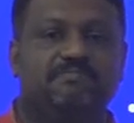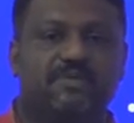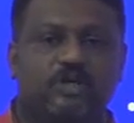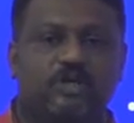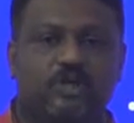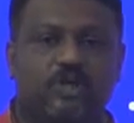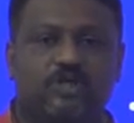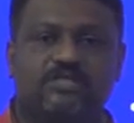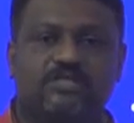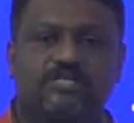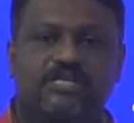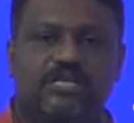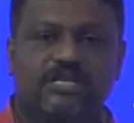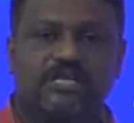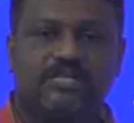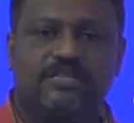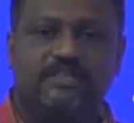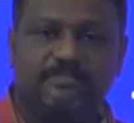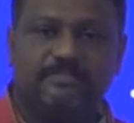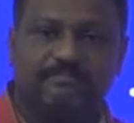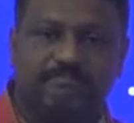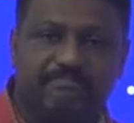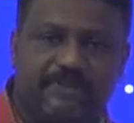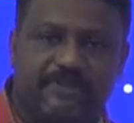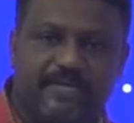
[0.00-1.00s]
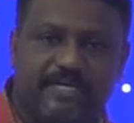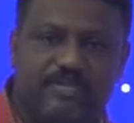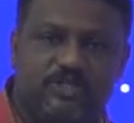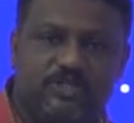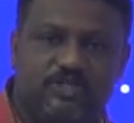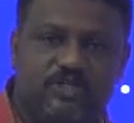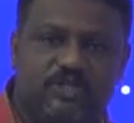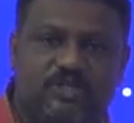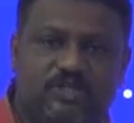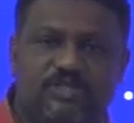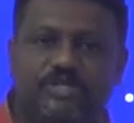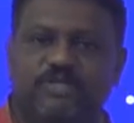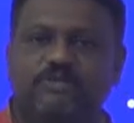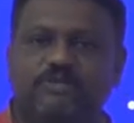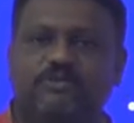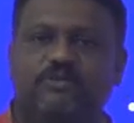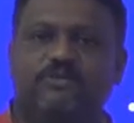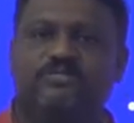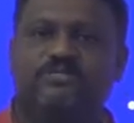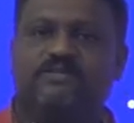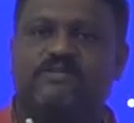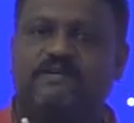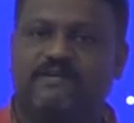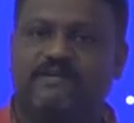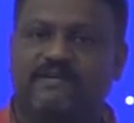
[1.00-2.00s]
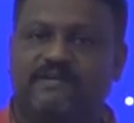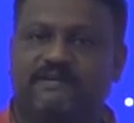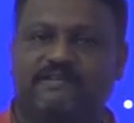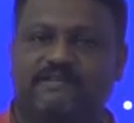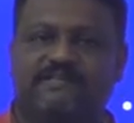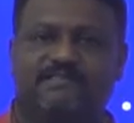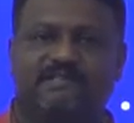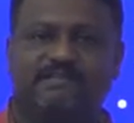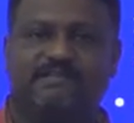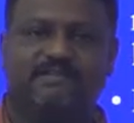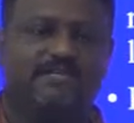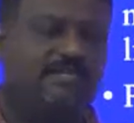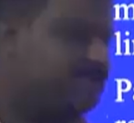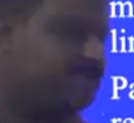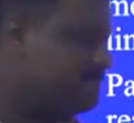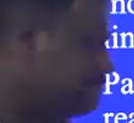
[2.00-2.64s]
because the paging unit was disabled.